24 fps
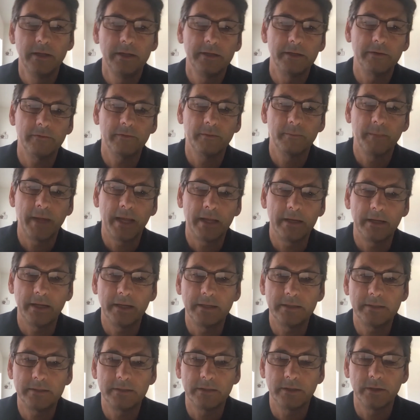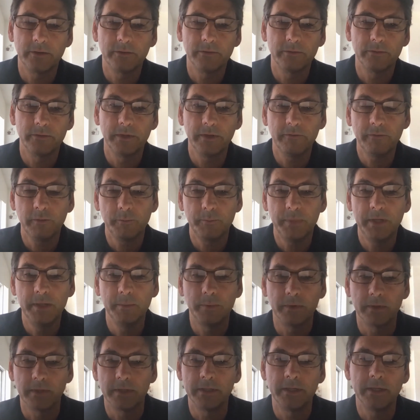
different mandates to go through, different people